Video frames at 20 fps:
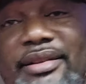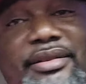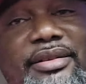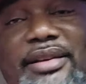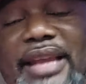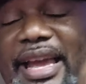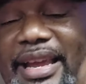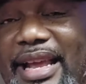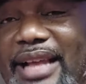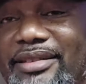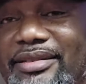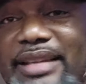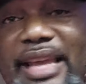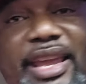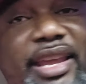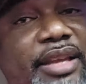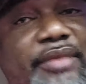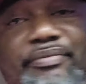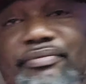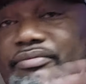like I
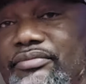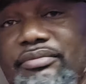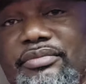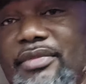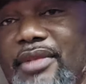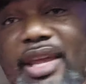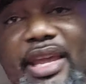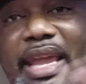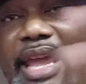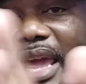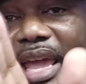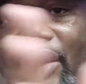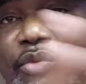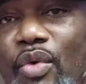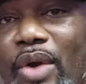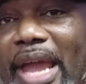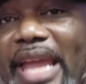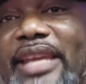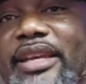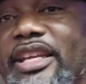say, he ain't
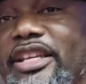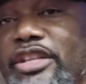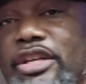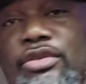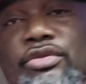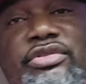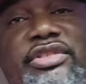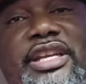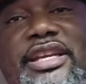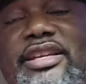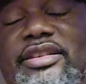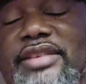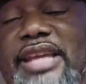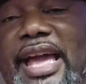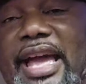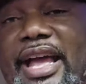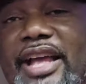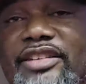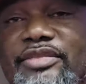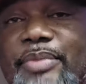waiting to use these
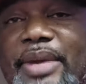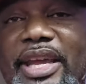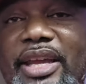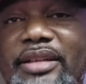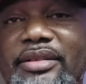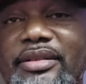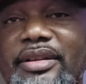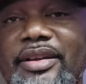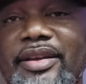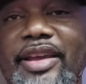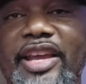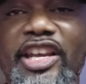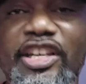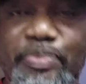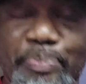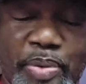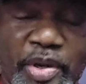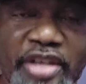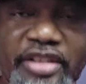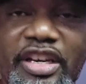guys, man.
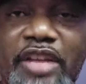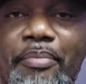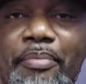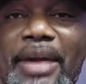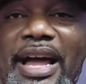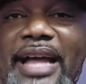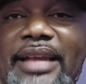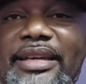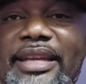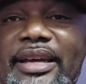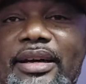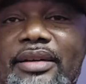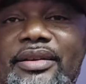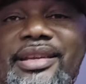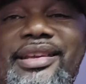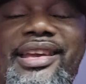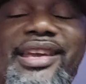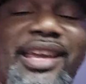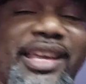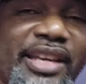He's putting them out there
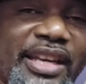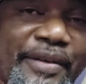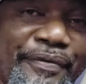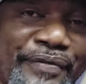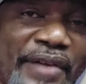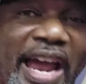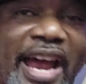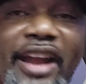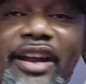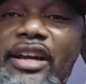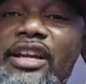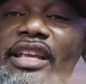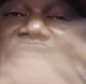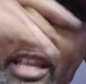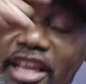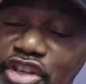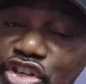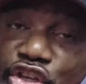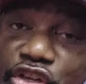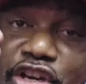in the fire.
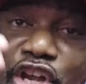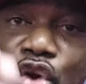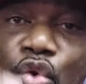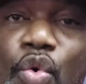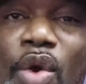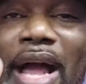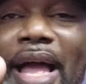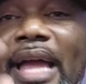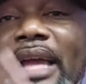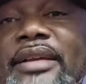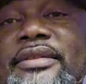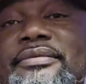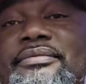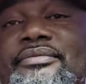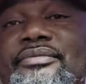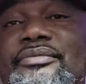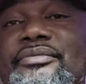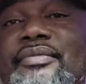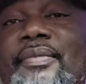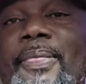And you know why?
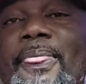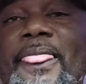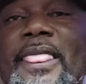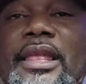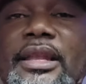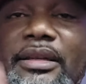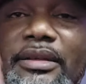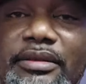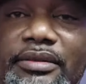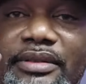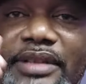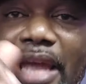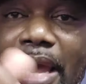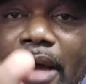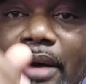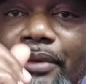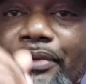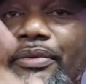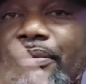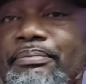
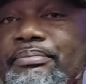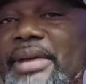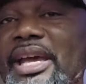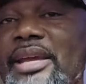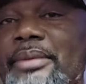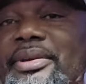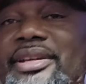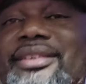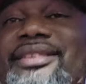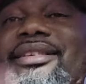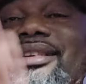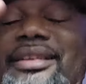Depth, baby.